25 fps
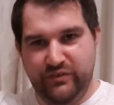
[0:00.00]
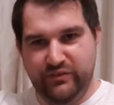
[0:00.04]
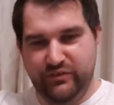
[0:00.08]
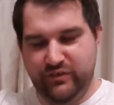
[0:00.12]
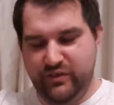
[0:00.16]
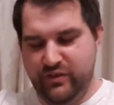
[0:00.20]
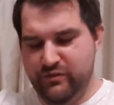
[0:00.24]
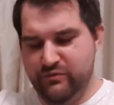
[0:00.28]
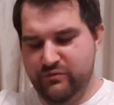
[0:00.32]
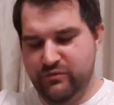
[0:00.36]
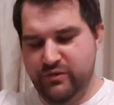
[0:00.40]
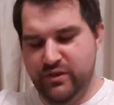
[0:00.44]

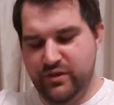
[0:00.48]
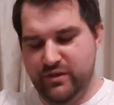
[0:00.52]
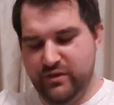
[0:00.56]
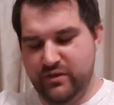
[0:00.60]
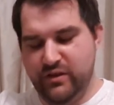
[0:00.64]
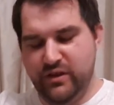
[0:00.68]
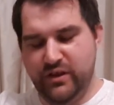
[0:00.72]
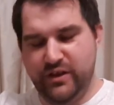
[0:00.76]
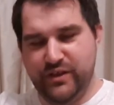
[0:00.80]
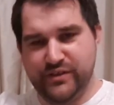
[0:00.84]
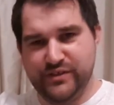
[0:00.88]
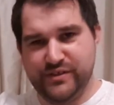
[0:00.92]
Scenery,
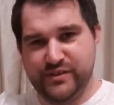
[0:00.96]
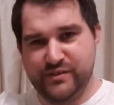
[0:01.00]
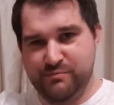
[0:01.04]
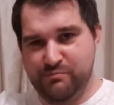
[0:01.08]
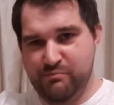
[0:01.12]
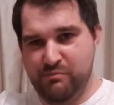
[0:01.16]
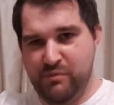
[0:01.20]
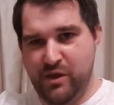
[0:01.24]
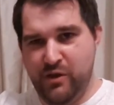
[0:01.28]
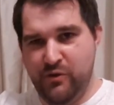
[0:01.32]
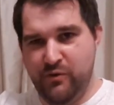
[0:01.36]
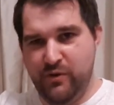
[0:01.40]
I can
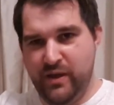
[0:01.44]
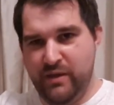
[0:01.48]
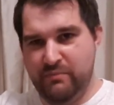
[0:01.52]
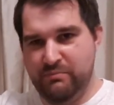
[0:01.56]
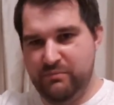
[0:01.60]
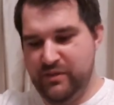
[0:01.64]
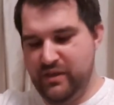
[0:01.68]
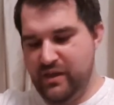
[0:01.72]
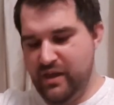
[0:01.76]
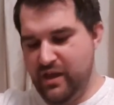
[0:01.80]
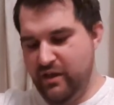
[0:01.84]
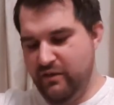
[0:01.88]
smell
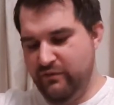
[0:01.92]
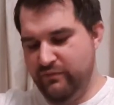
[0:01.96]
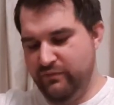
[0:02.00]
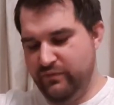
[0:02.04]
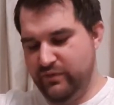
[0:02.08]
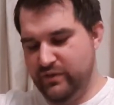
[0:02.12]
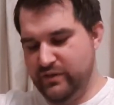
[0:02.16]
MDF.